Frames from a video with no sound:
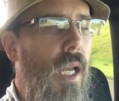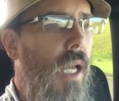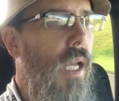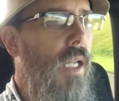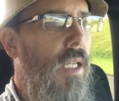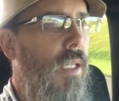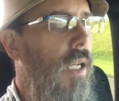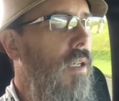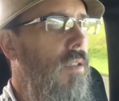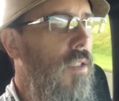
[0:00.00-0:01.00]
and
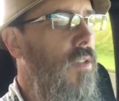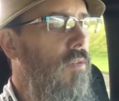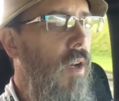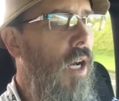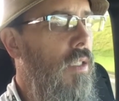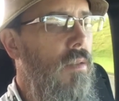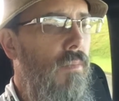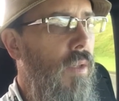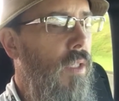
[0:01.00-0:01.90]
they're just awesome.